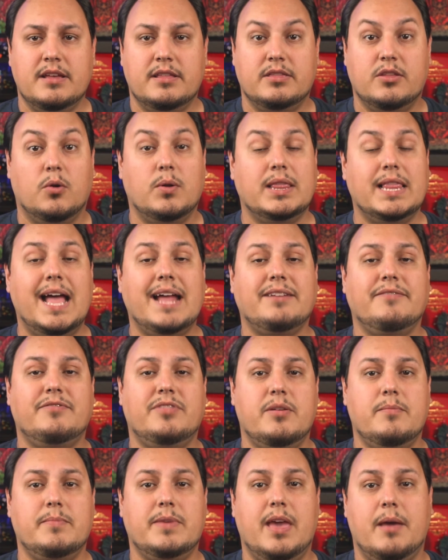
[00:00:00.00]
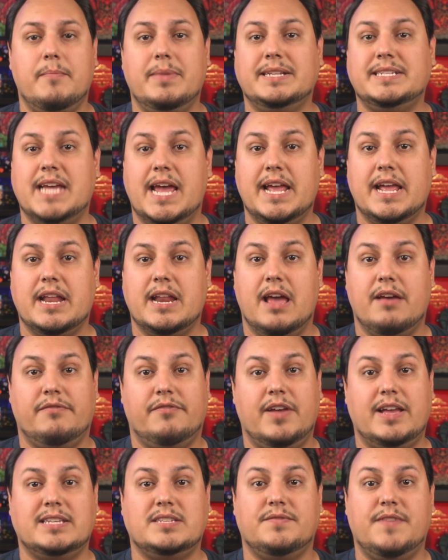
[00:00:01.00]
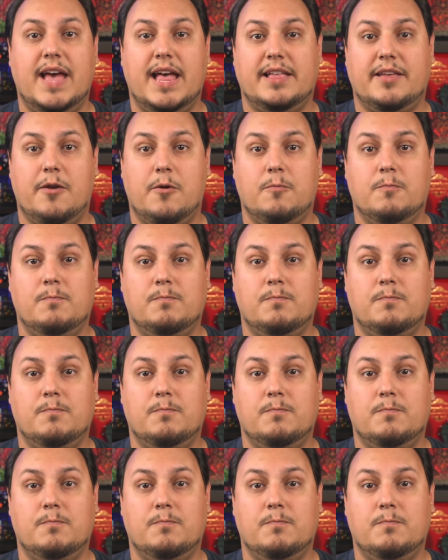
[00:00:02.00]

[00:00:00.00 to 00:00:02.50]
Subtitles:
though a lot of them can be taken at face value.